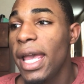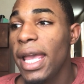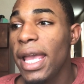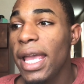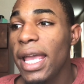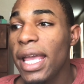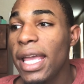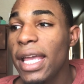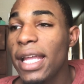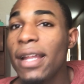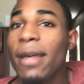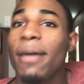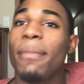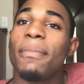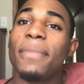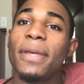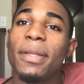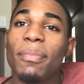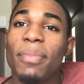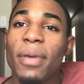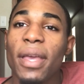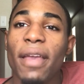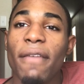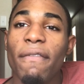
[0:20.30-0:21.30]
and I've
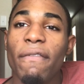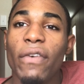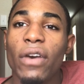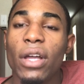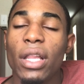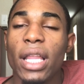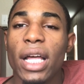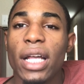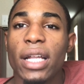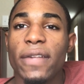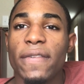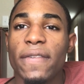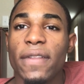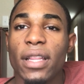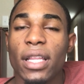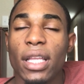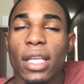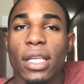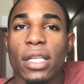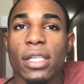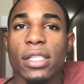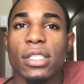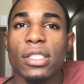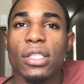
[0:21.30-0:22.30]
been paying for a lot of
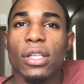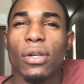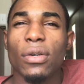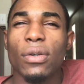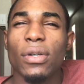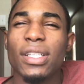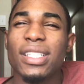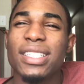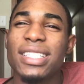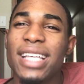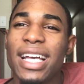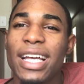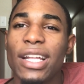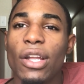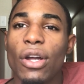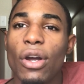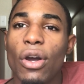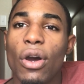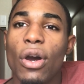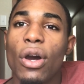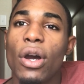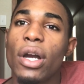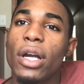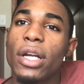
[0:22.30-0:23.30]
things, so it's kind of
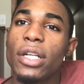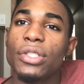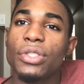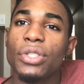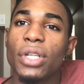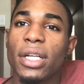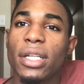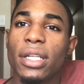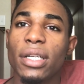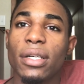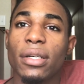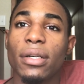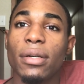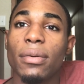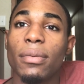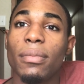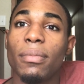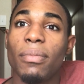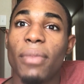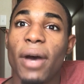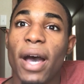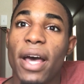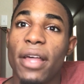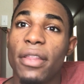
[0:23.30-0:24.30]
hard trying to
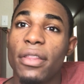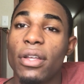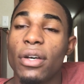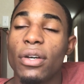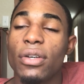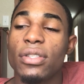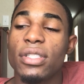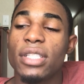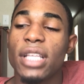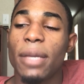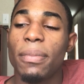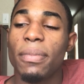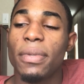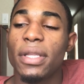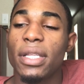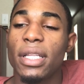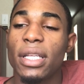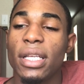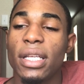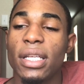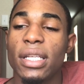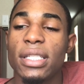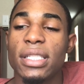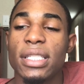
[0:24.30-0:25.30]
buy those type of
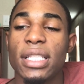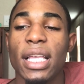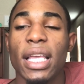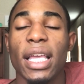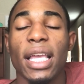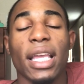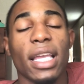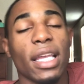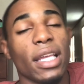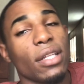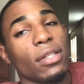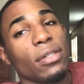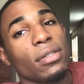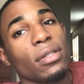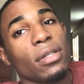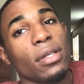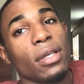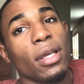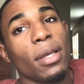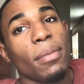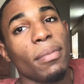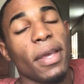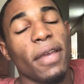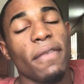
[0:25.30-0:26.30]
things and
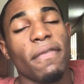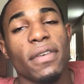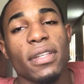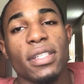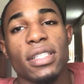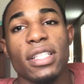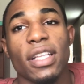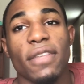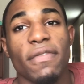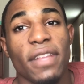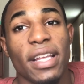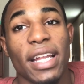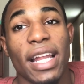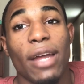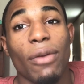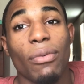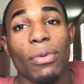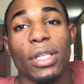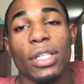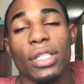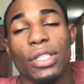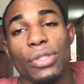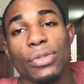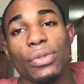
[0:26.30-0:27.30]
pay for stuff that I
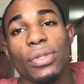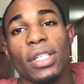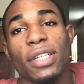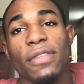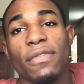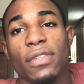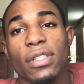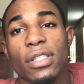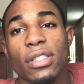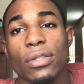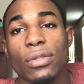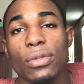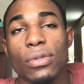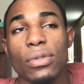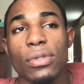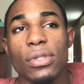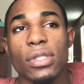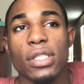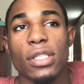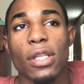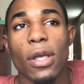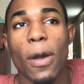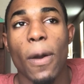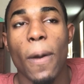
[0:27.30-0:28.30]
really do need for school.
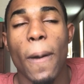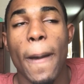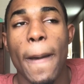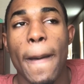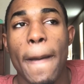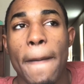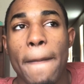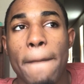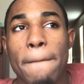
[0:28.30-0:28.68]
So